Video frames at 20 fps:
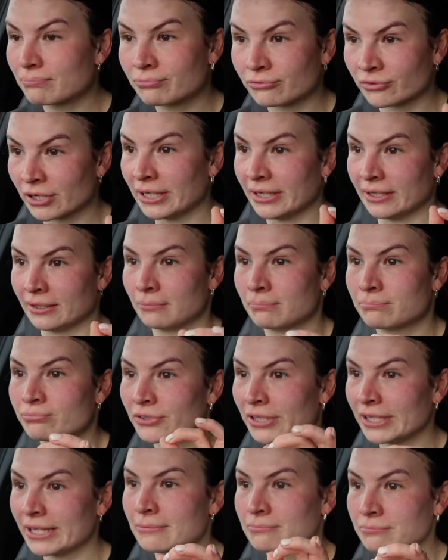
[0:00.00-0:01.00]
Brilliant,
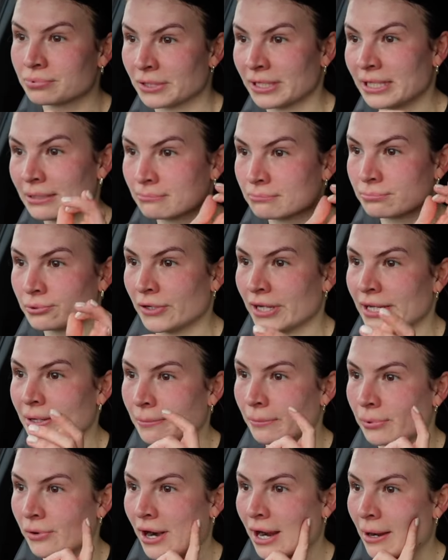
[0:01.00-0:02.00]
brilliant, brilliant,
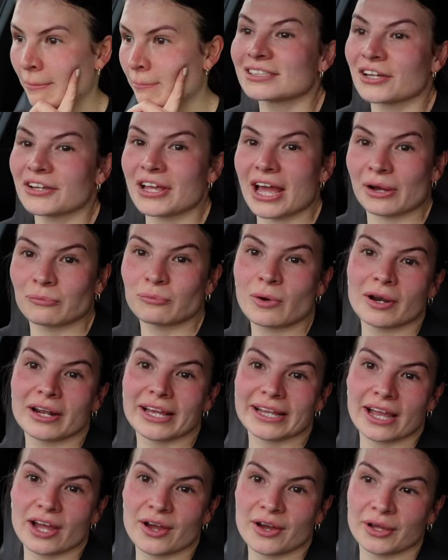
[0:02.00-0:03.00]
brilliant pram. So yeah, when I
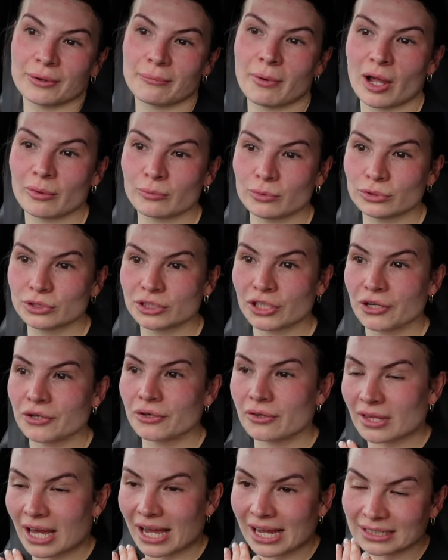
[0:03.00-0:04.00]
get home I will show
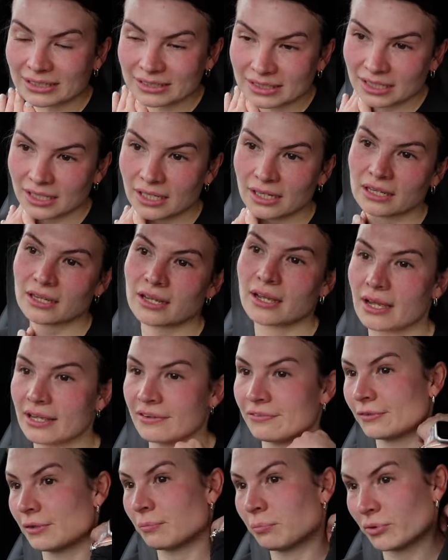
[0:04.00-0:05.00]
you that
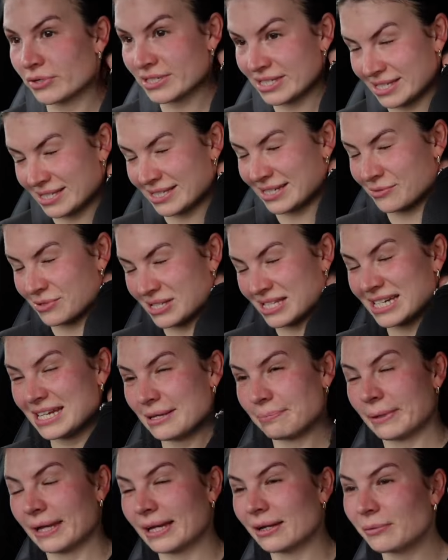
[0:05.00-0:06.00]
if the boys are still
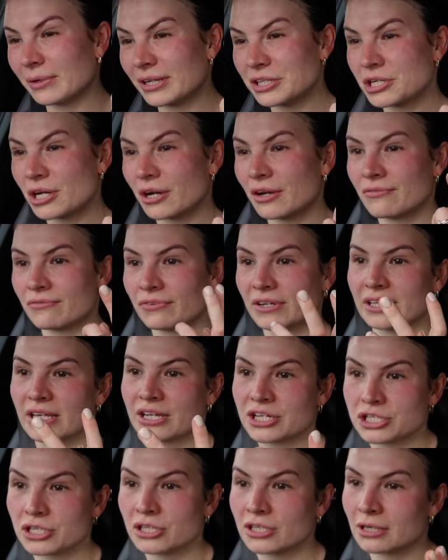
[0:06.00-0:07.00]
sleeping, which hopefully they
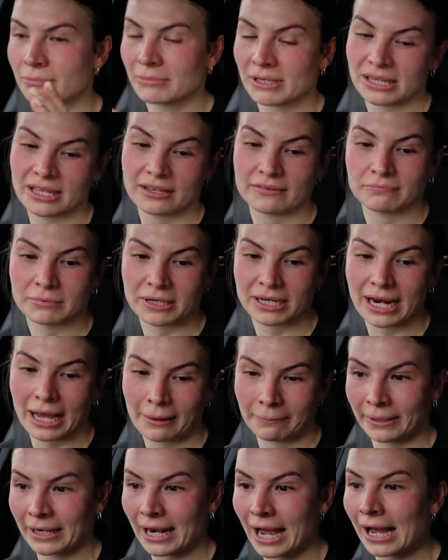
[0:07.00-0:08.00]
should. I mean, they've been
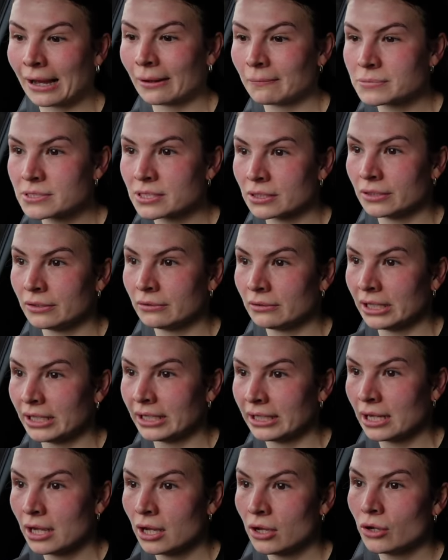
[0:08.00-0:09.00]
napping
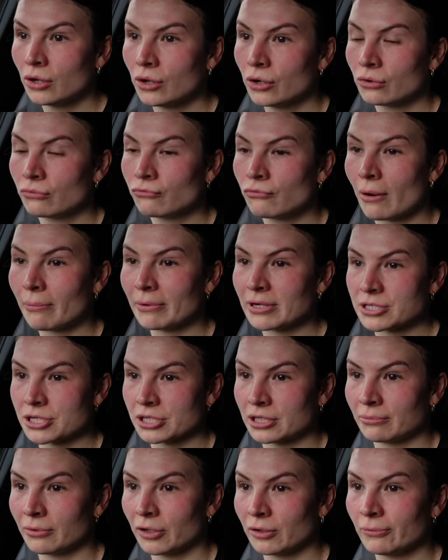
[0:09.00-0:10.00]
absolutely rubbish at
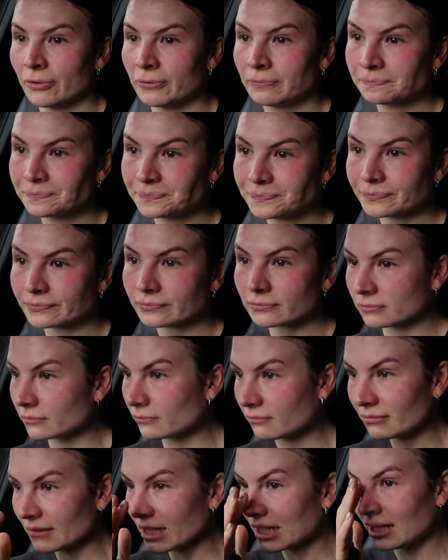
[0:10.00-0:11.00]
the
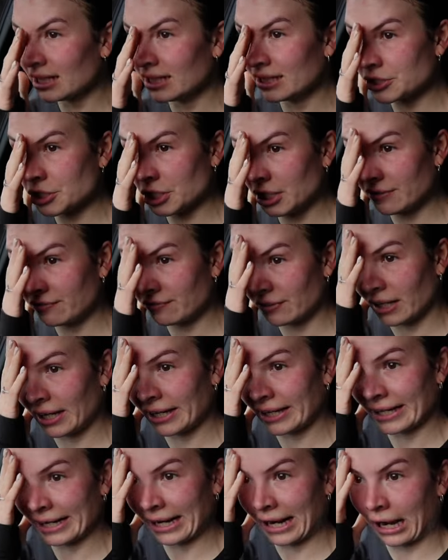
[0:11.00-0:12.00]
moment, literally for
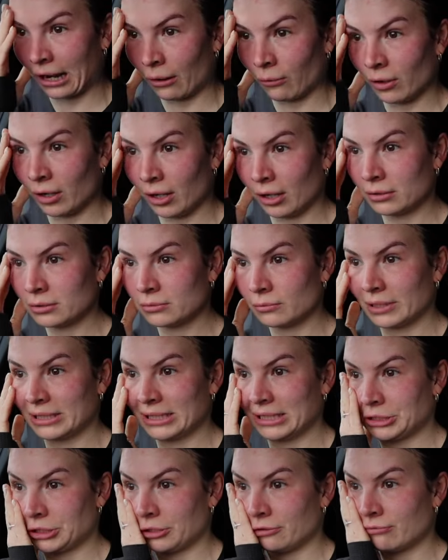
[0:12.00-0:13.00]
like an hour when
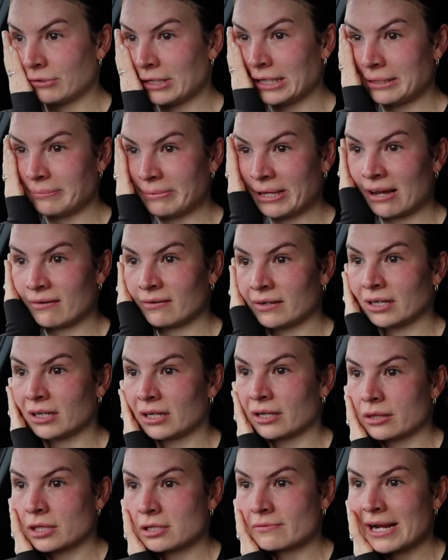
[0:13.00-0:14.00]
they should really be having like
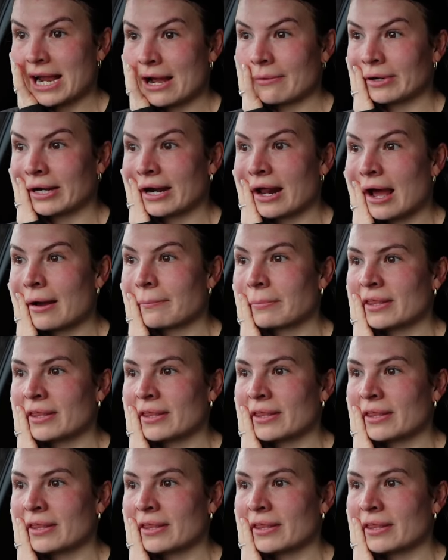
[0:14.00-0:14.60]
a three hour nap.